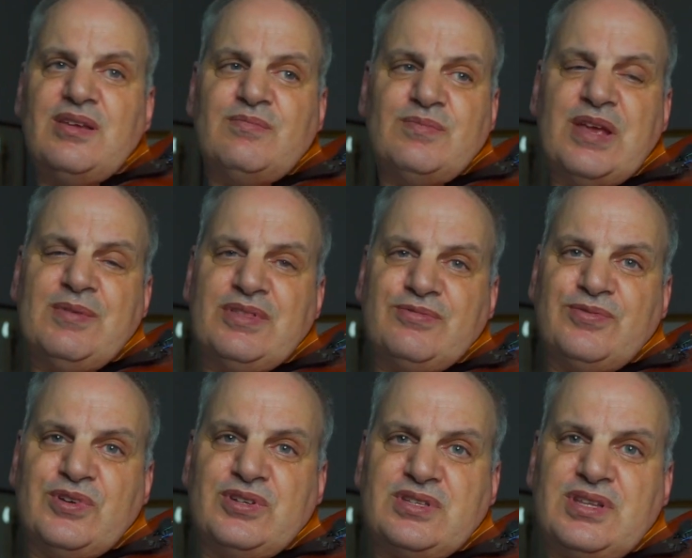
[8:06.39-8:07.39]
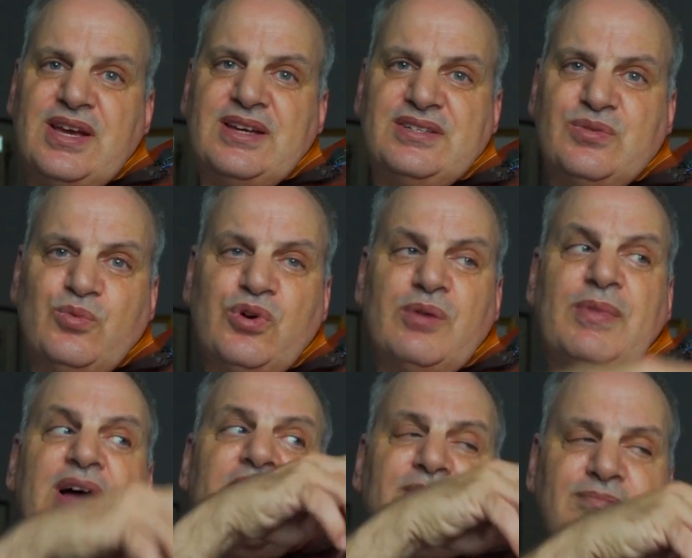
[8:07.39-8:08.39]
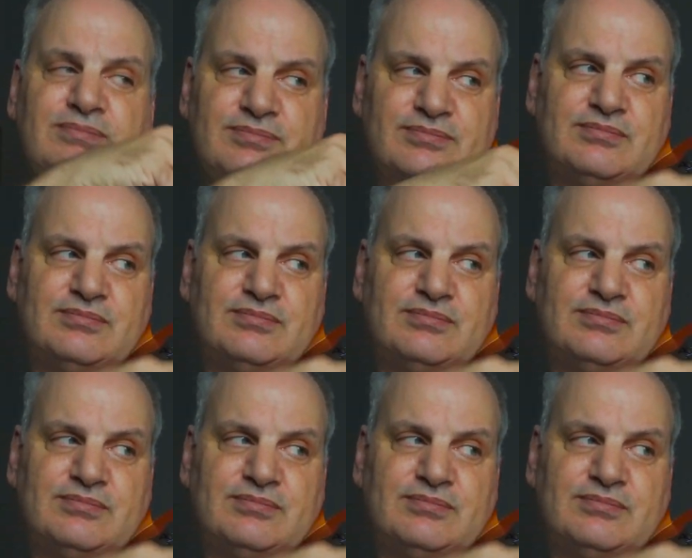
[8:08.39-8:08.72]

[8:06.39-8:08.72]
maybe the first line to warm up.